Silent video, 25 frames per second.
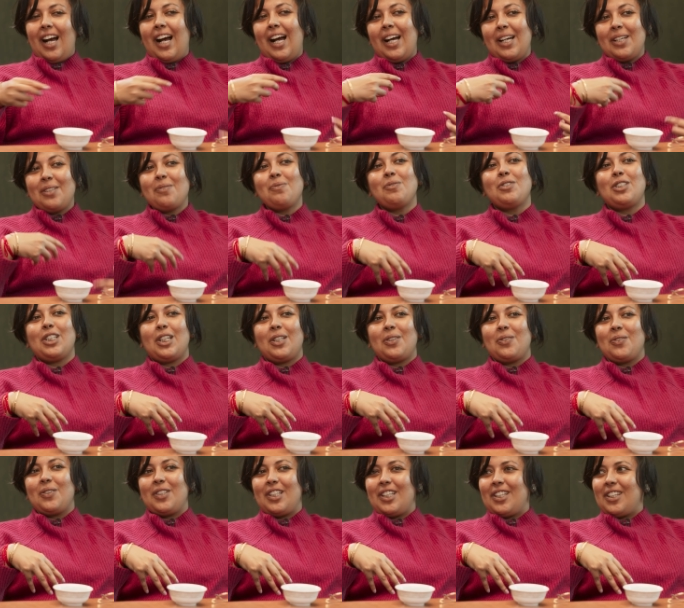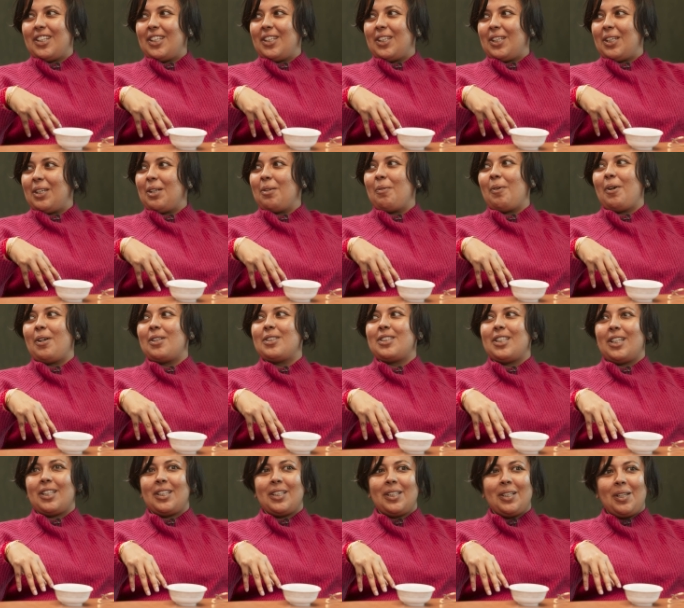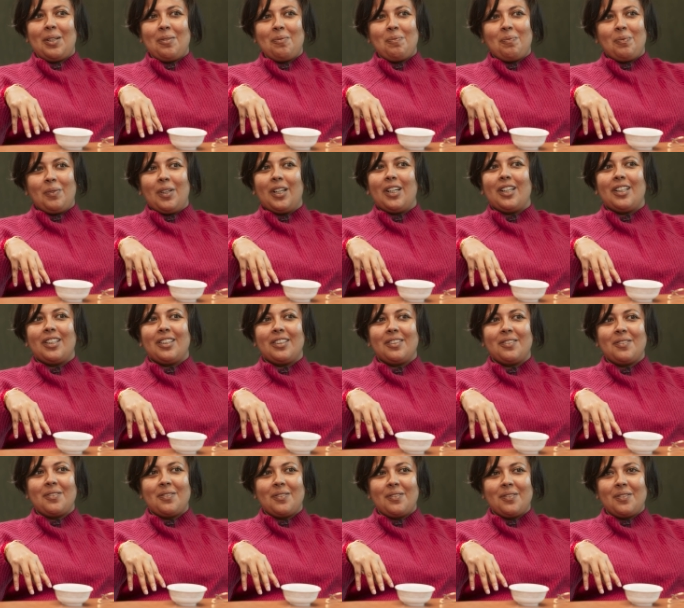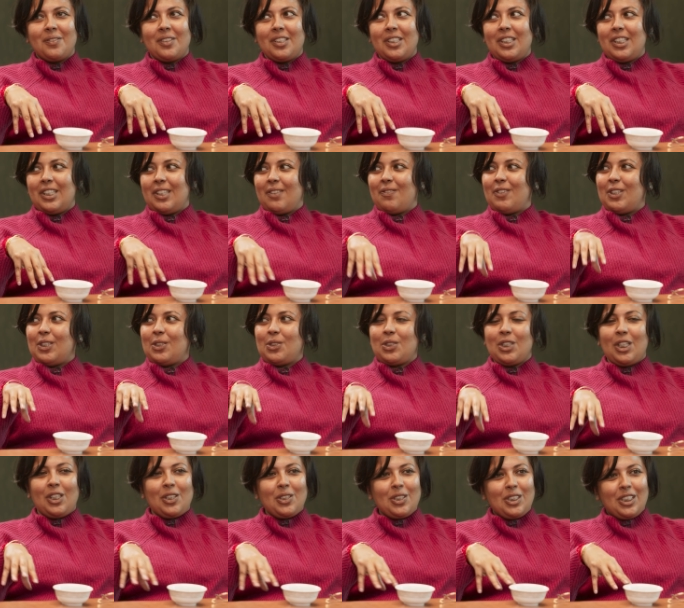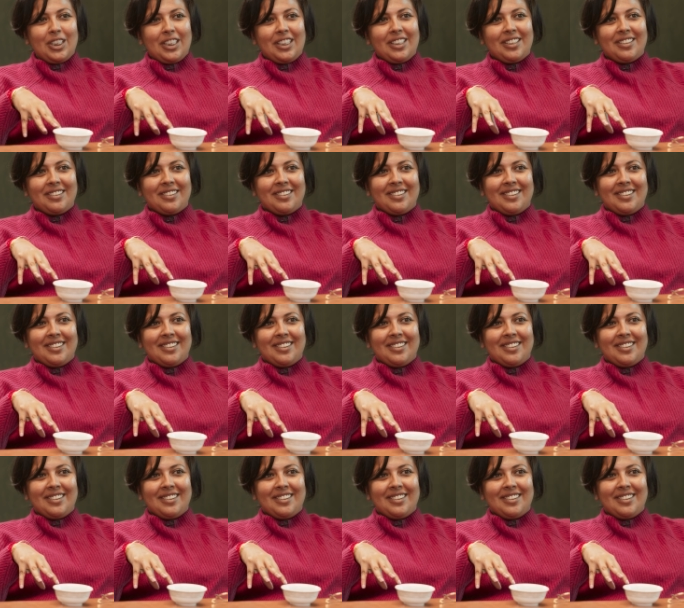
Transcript: I'm genuinely thinking about setting up uh, EV charging.